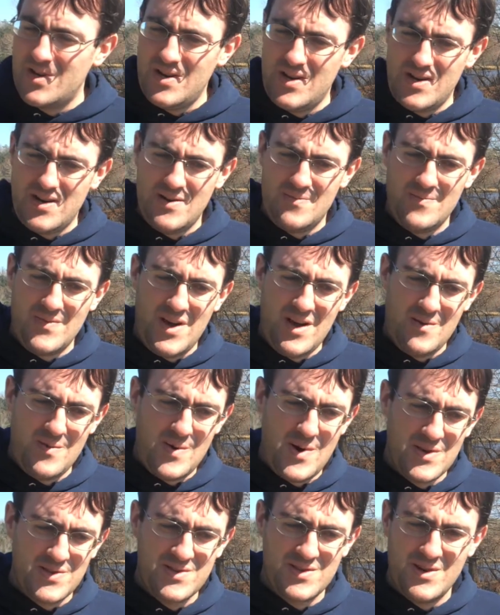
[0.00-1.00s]
Um, I'm
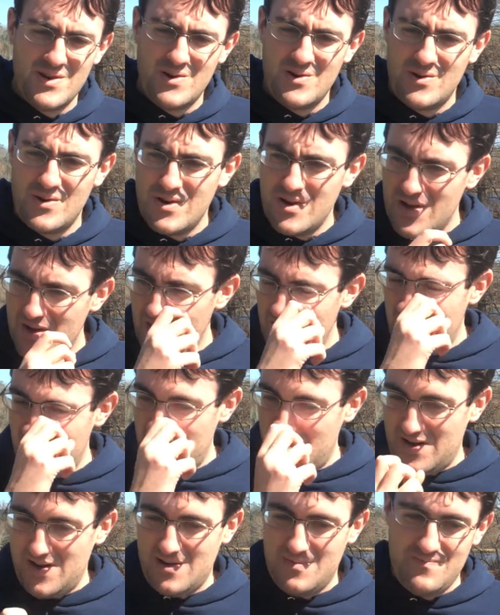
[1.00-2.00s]
also
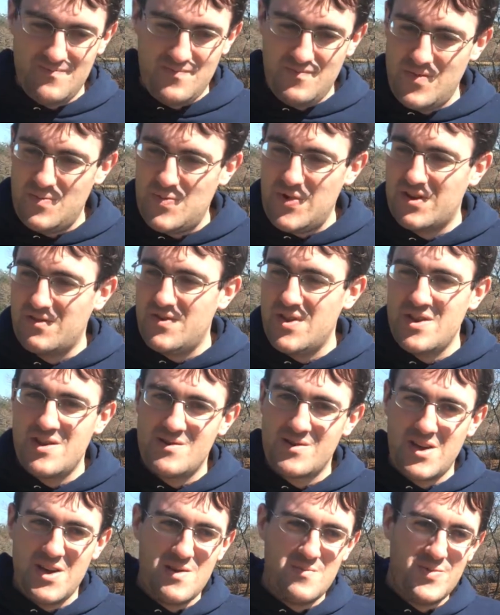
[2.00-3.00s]
a big
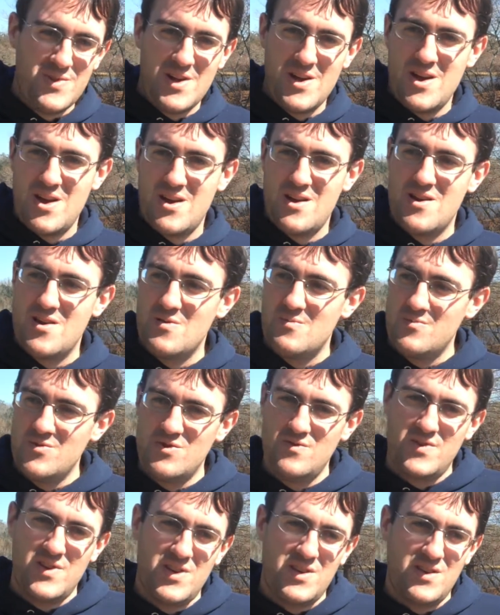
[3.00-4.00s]
video game player,
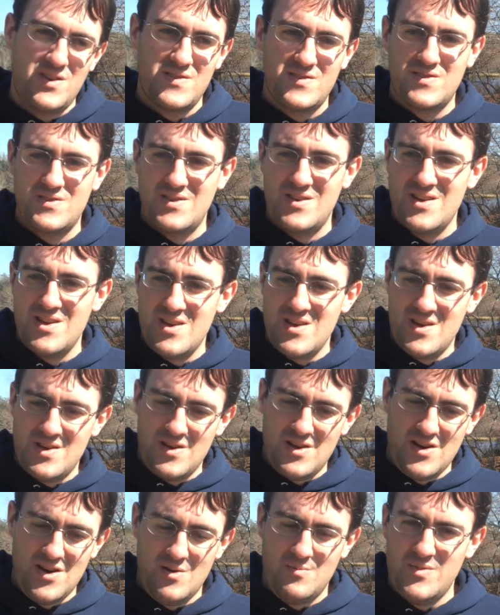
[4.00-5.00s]
movies,
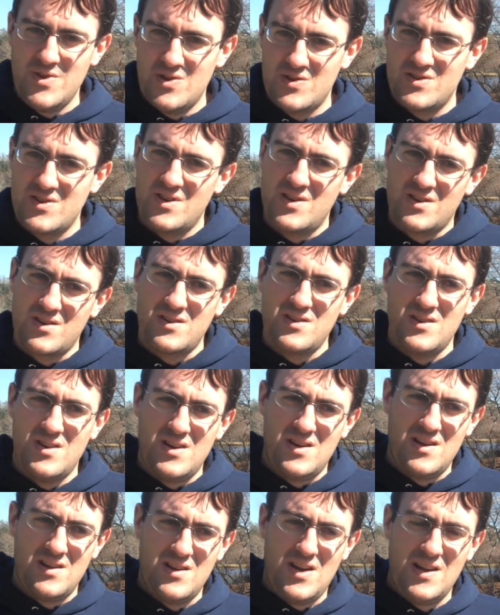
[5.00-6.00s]
uh, music.
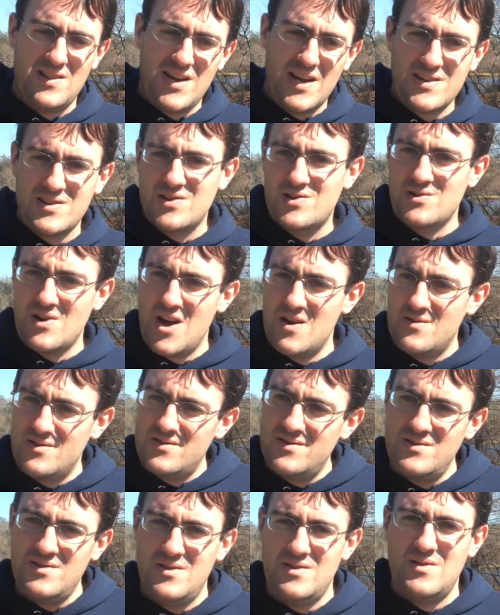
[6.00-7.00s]
Uh, I like to
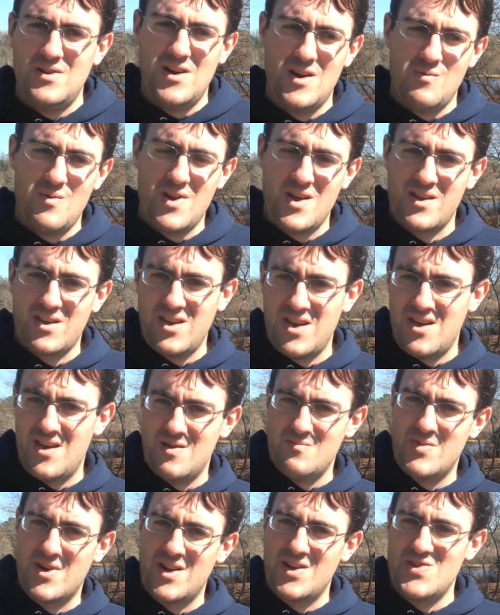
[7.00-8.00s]
travel uh, when I
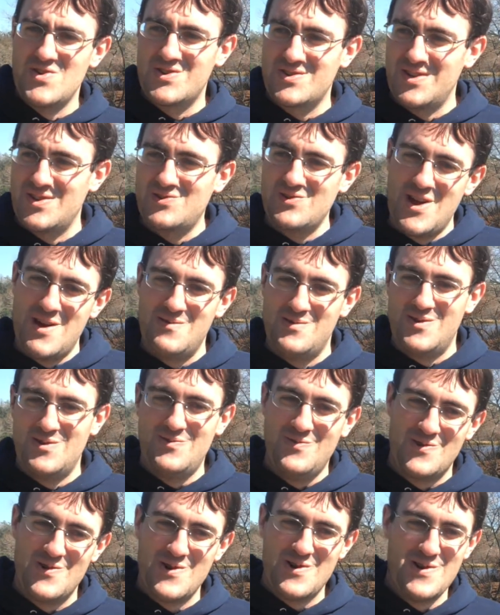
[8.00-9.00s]
can, but I usually travel
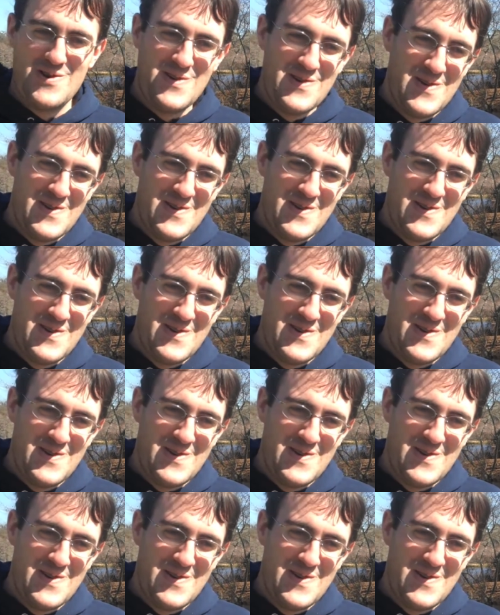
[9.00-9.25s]
for